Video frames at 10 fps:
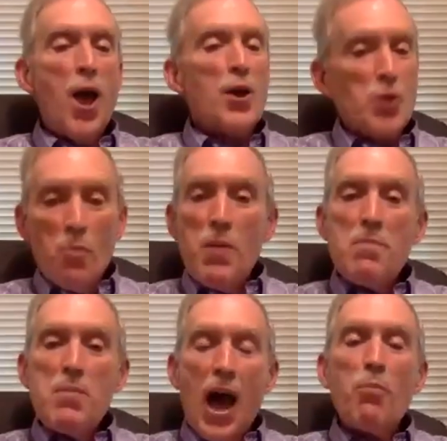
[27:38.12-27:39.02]
So
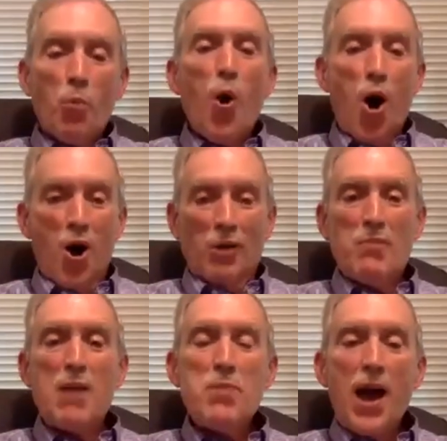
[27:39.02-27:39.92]
maybe I'm wrong.
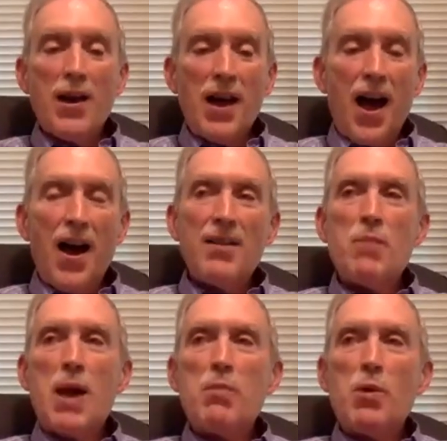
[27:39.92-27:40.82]

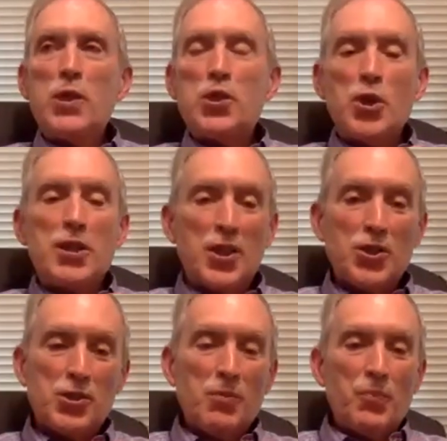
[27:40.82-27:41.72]
Maybe we should
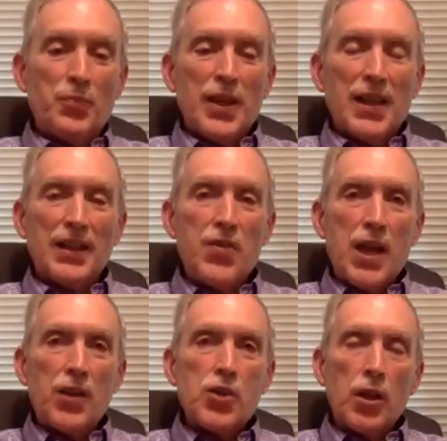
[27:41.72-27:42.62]
just let
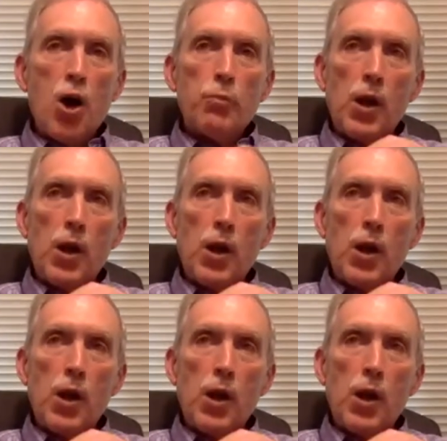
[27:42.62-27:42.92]
things alone.